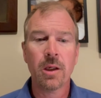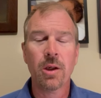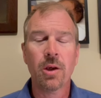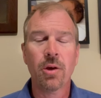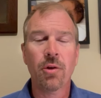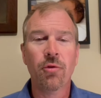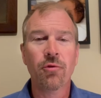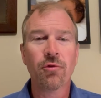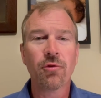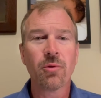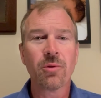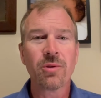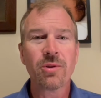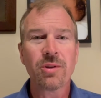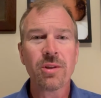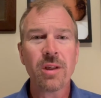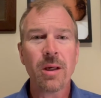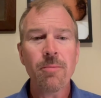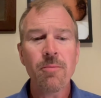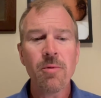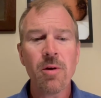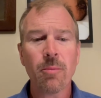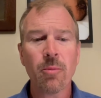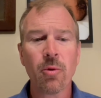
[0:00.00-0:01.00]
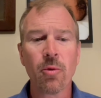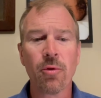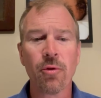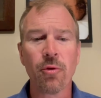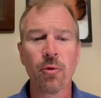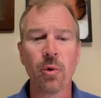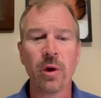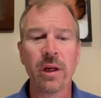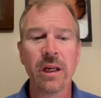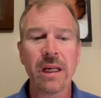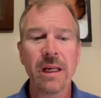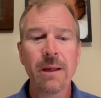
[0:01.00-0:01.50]
So step number
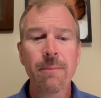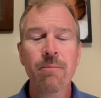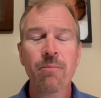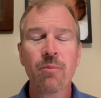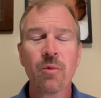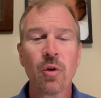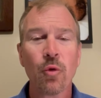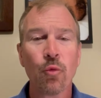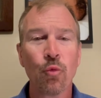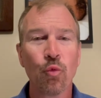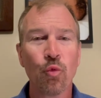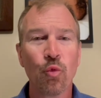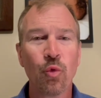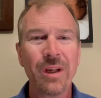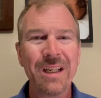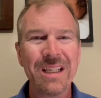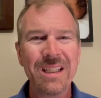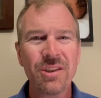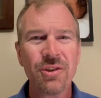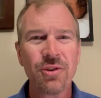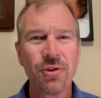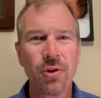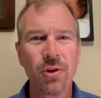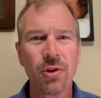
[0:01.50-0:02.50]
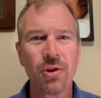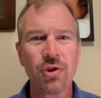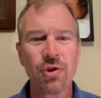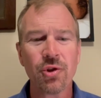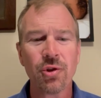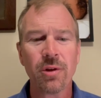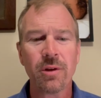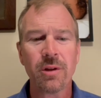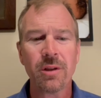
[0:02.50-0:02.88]
3, Research